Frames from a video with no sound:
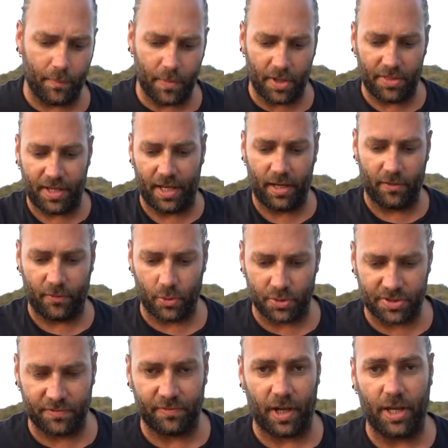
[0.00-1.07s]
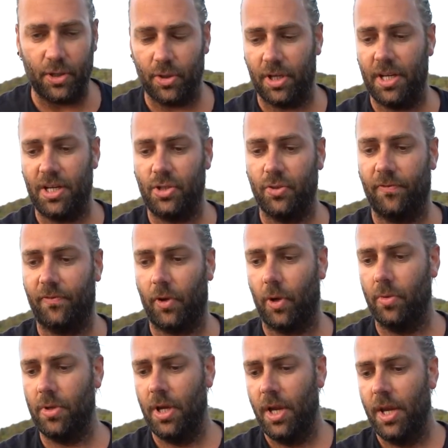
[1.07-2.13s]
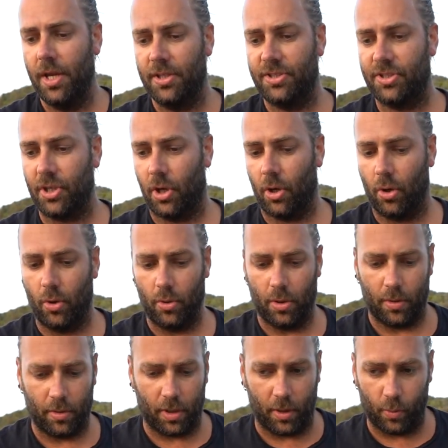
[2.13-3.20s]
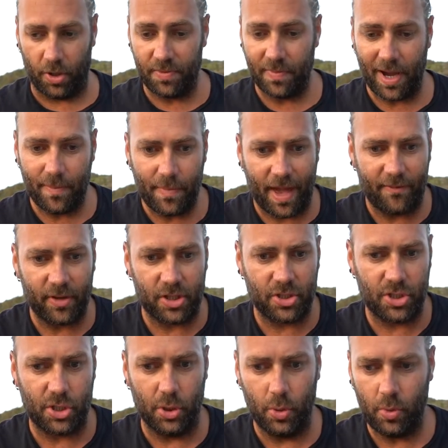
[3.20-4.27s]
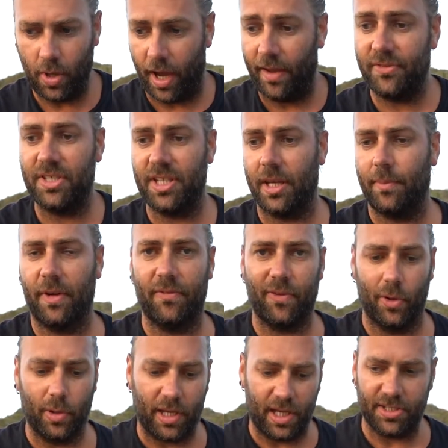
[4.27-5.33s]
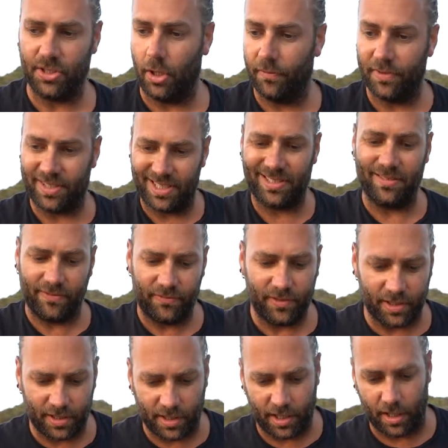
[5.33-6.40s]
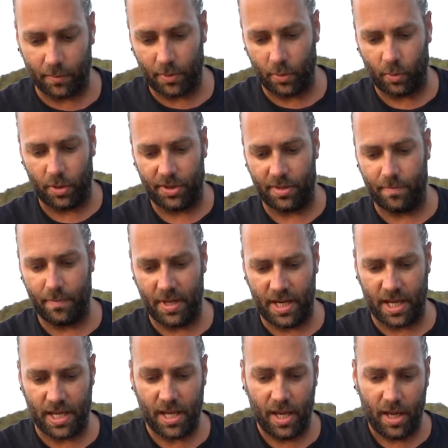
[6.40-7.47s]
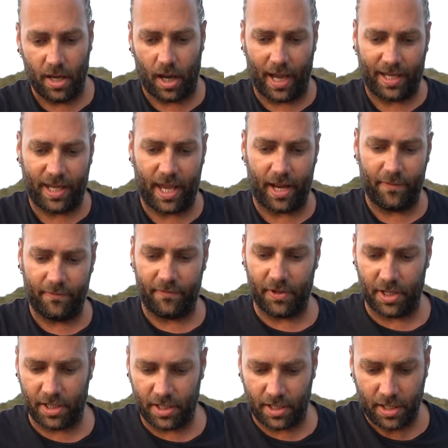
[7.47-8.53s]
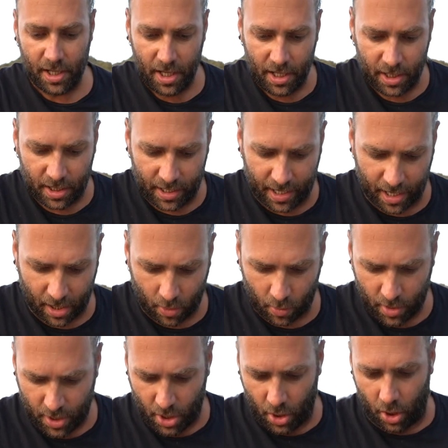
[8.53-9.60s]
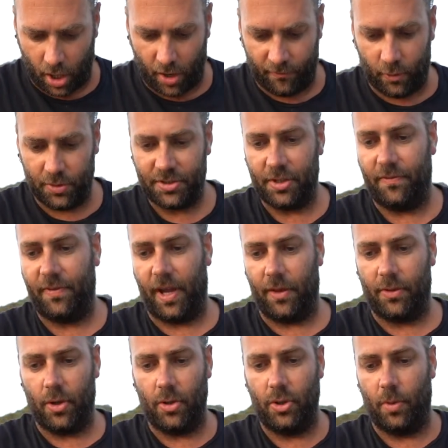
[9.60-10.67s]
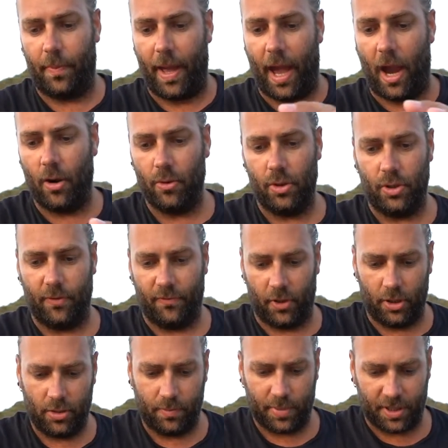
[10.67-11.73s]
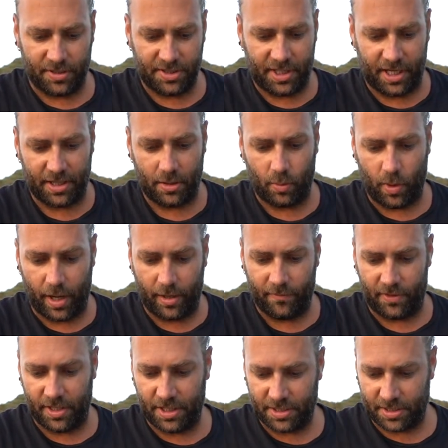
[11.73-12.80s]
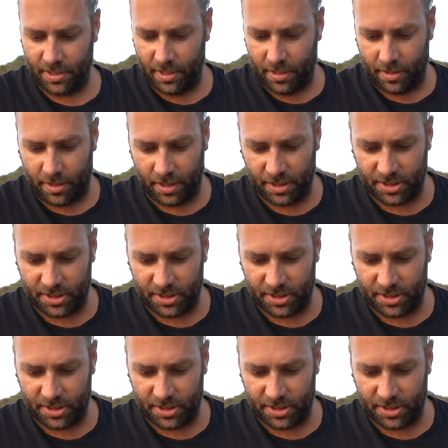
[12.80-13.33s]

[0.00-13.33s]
Then, of course, to fly, you're going to need your phone. So with my Mavic 2, I have to take my phone case off. It doesn't fit in there, but with the Mini, I can fit it in. Now, I've also found, though, your power and your volume buttons get in the way of these things,